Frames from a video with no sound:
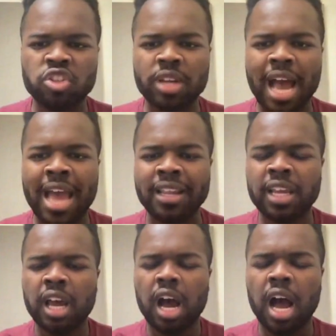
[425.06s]
you got
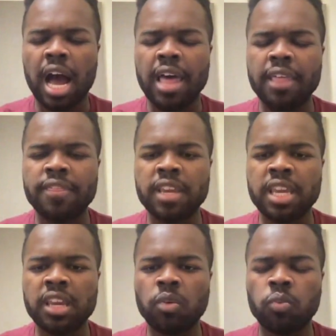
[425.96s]

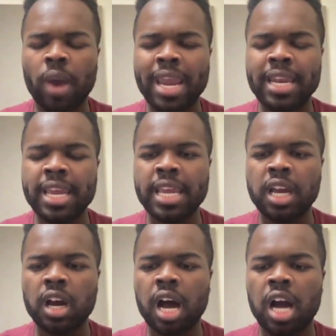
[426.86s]
the reigning
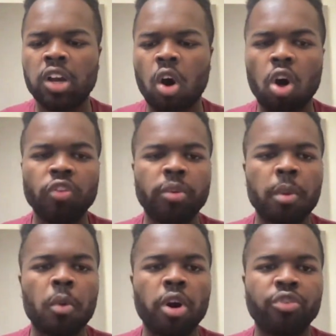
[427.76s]
Calder
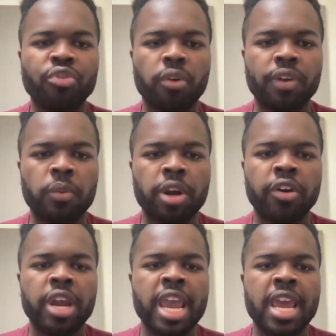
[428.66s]
Memorial Trophy
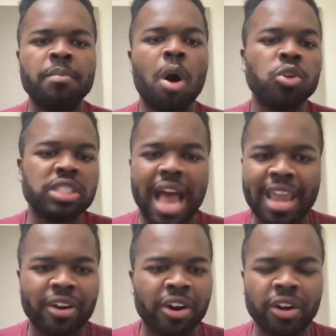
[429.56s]
winner in Mo
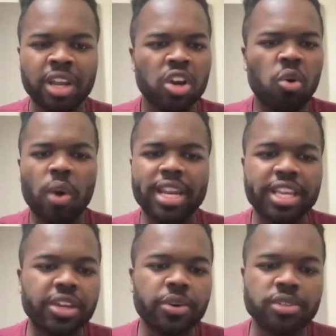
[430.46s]
Seider, Quinn
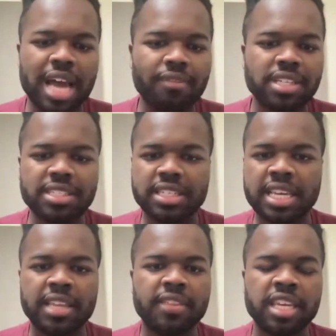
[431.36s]
Hughes,
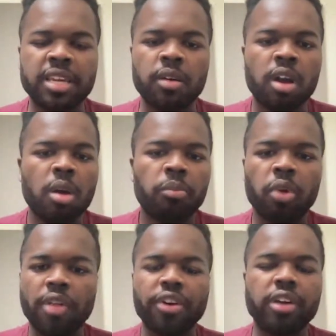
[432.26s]
obviously the
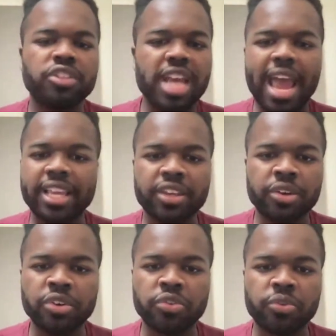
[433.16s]
brother of Jack
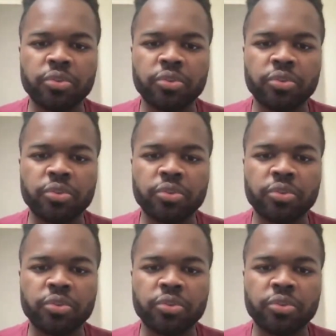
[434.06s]
Hughes,